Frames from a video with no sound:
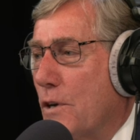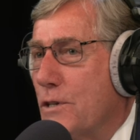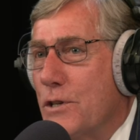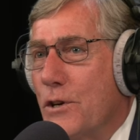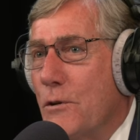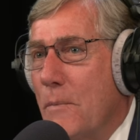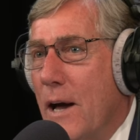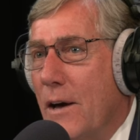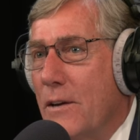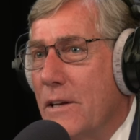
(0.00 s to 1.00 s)
concerned
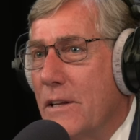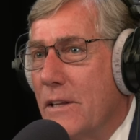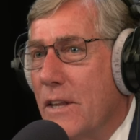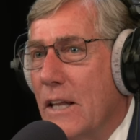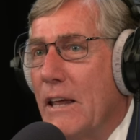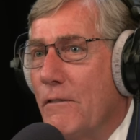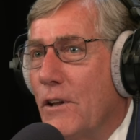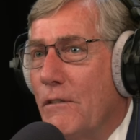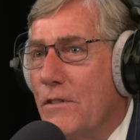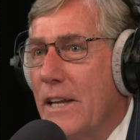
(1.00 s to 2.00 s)
about the
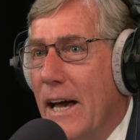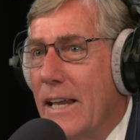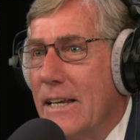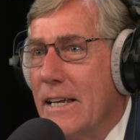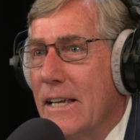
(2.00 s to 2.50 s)
level of debt,